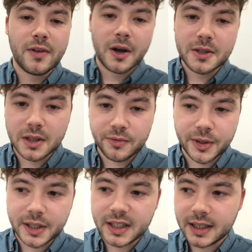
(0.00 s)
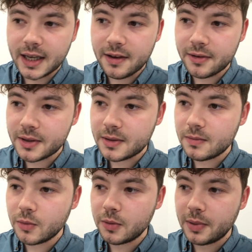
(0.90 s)
advice I can really give
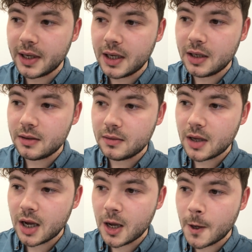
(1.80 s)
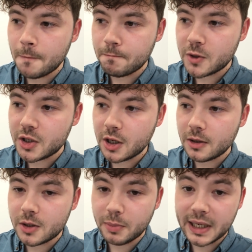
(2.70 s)
would be um, just
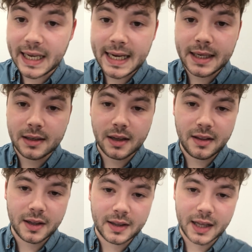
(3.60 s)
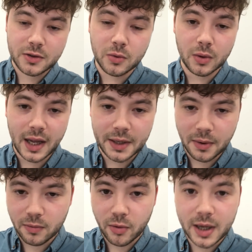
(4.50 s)
to, to be keen. I think that's all
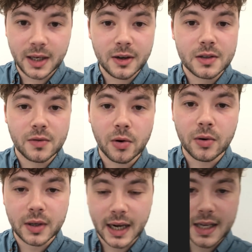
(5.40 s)
anyone really looks for and